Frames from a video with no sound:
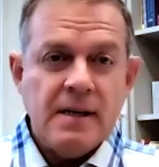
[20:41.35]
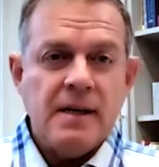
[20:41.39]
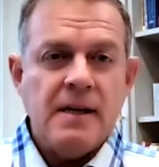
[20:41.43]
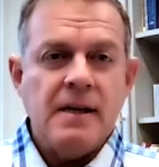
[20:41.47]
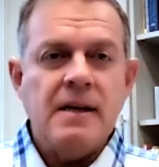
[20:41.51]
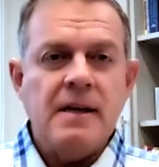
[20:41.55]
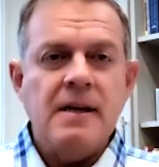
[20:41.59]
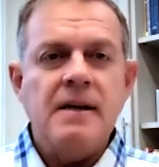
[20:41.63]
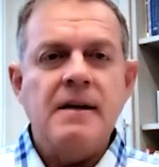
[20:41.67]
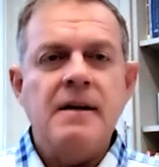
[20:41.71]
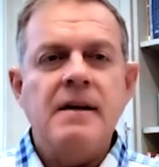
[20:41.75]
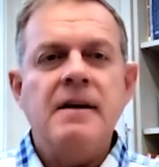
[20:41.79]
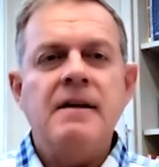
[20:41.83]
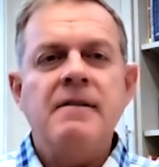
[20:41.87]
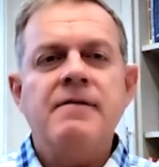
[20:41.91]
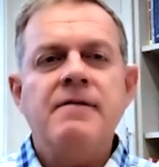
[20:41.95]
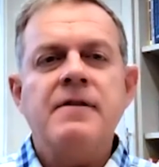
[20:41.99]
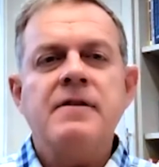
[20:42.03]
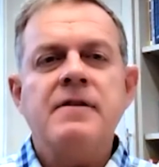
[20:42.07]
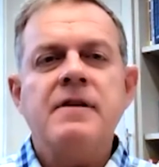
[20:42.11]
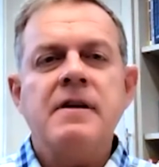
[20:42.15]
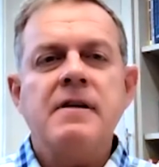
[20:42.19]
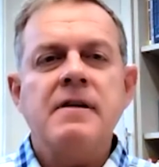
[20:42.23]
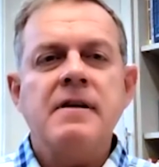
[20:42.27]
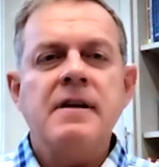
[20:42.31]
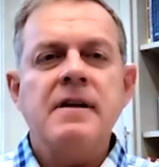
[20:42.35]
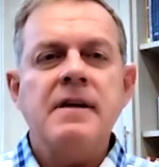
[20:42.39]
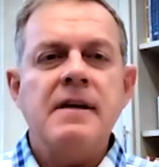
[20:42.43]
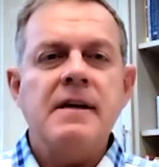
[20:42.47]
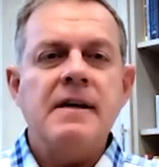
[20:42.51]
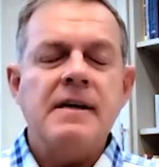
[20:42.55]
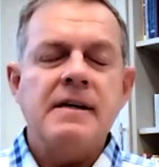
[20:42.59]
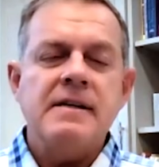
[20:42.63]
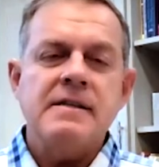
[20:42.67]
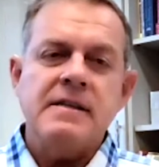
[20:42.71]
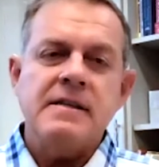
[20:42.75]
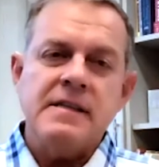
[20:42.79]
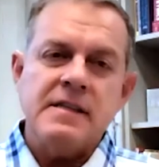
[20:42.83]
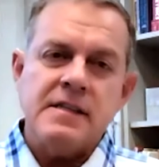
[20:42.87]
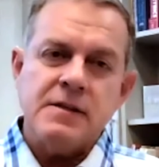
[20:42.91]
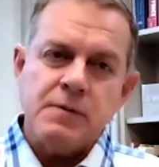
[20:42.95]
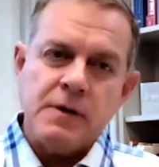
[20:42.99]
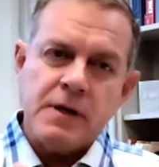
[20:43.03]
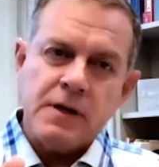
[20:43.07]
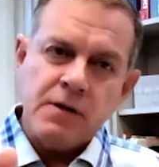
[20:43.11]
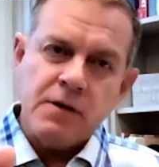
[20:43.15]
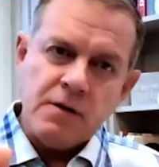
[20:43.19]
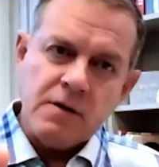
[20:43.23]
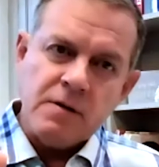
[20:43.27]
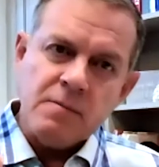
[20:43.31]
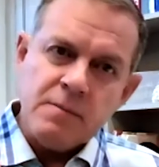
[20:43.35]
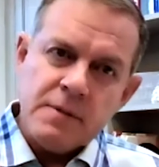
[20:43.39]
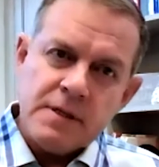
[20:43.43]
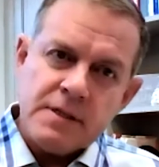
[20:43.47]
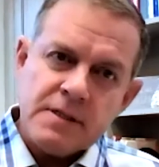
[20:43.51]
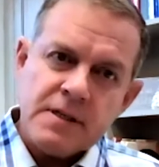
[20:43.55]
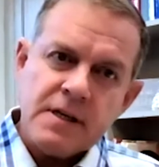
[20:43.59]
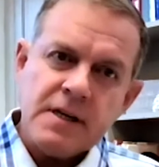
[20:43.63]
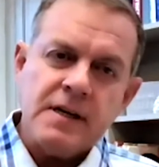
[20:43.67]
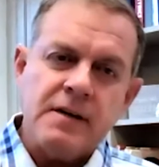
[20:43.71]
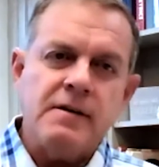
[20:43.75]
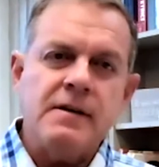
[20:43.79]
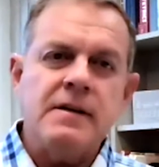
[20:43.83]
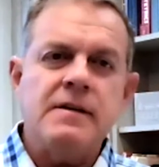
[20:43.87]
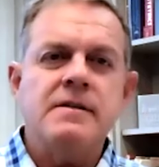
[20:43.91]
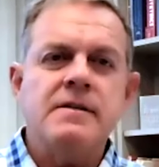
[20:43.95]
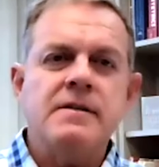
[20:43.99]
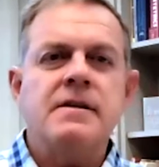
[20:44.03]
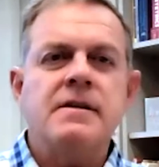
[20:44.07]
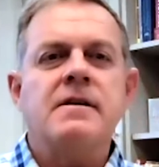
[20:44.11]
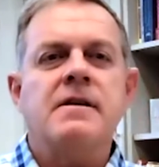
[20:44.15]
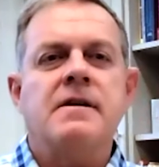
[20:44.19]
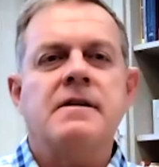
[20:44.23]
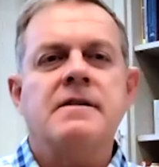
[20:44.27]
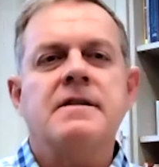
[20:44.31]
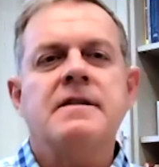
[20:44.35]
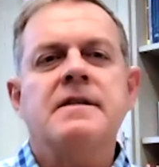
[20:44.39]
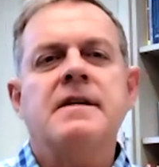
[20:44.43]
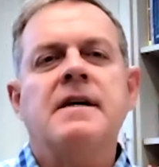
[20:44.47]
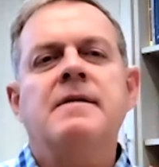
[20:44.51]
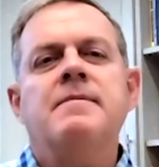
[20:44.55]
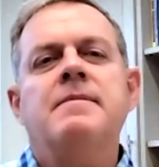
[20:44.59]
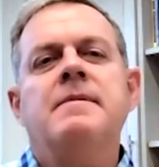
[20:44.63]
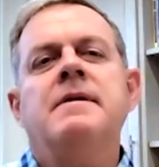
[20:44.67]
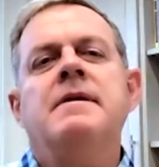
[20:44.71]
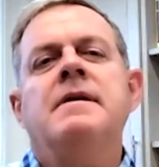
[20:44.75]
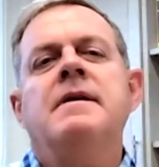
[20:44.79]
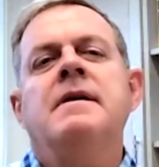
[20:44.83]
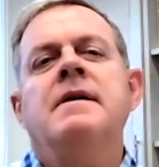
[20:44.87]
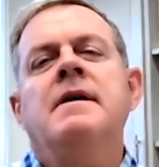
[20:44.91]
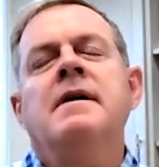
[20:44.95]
in infertility is this recurrent miscarriage concept.